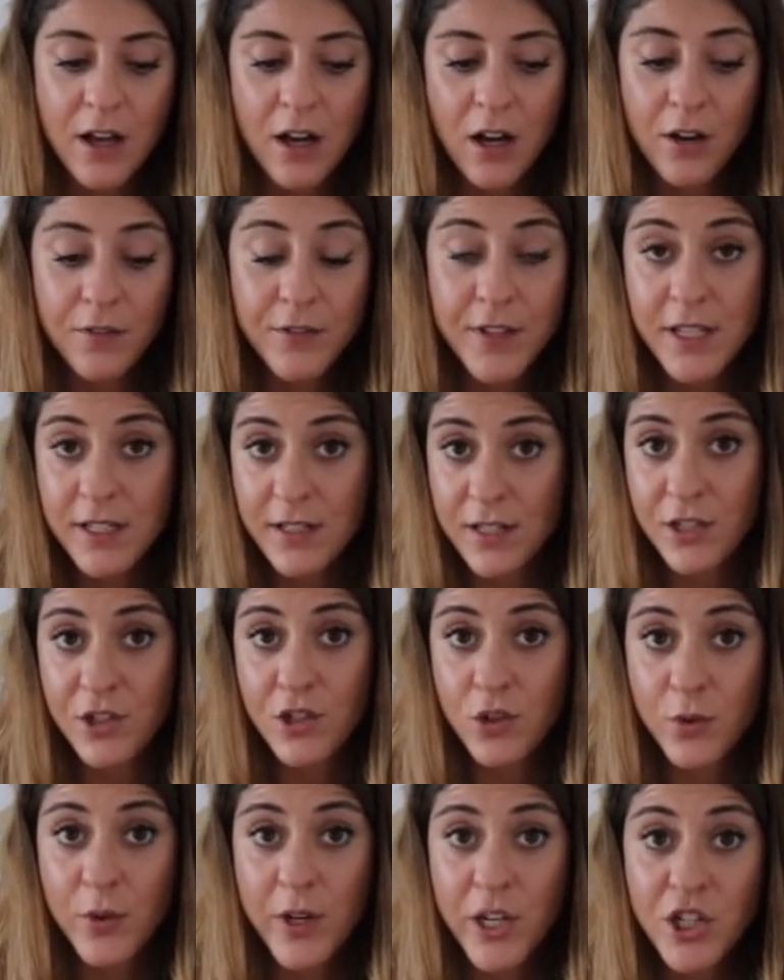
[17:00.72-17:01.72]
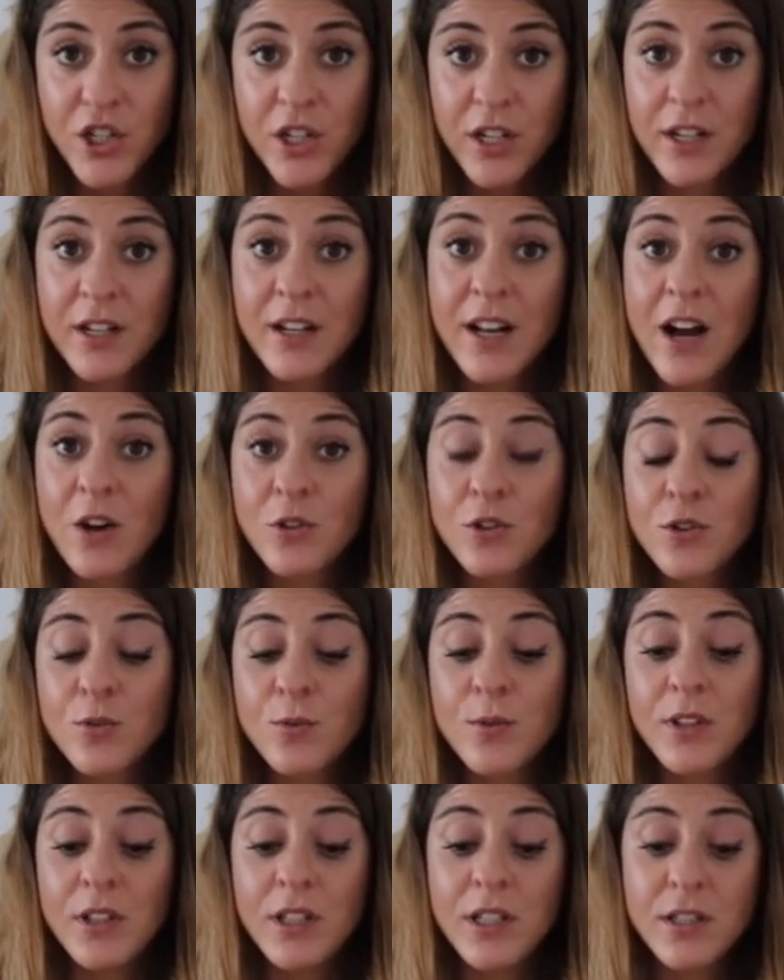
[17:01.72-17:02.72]
of this situation and how to
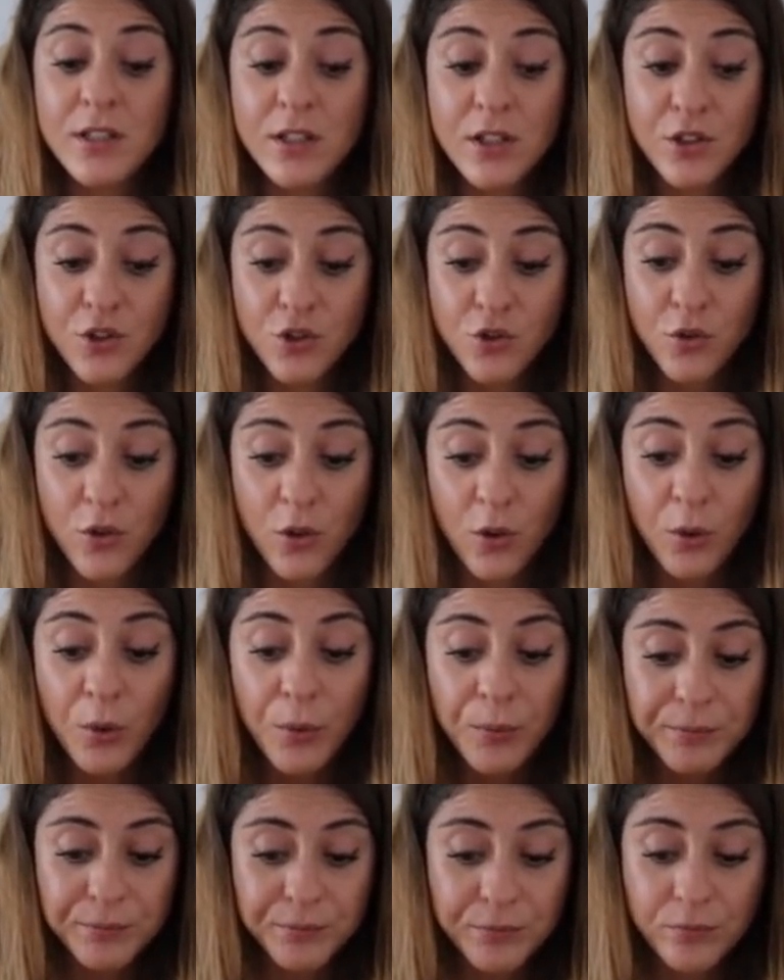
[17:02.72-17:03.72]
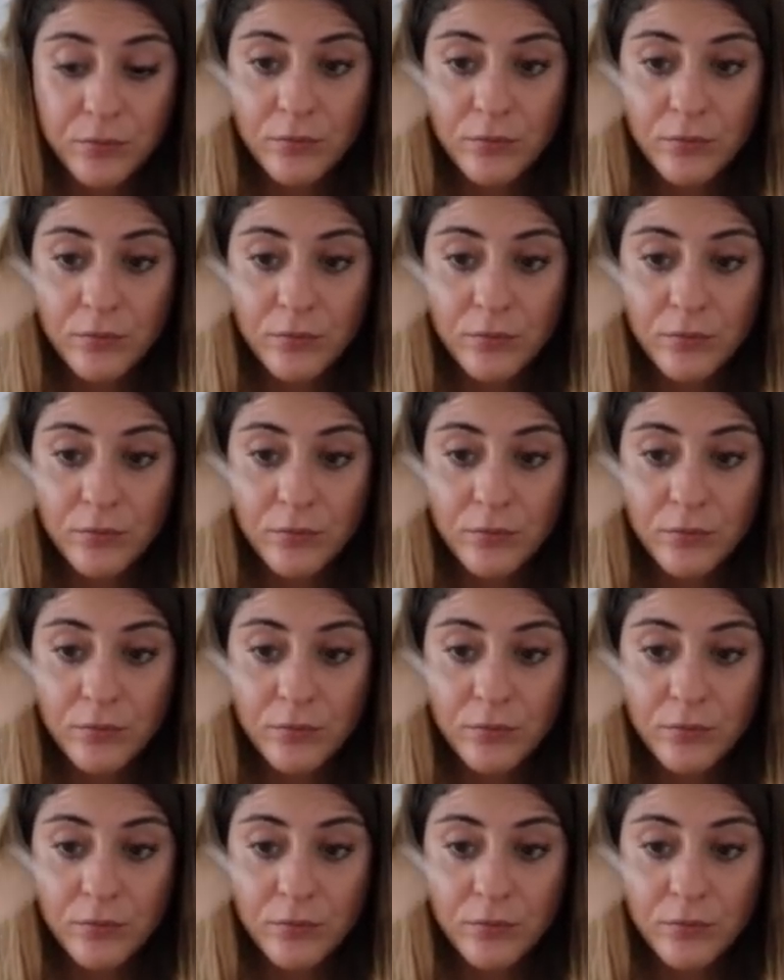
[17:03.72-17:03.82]
release control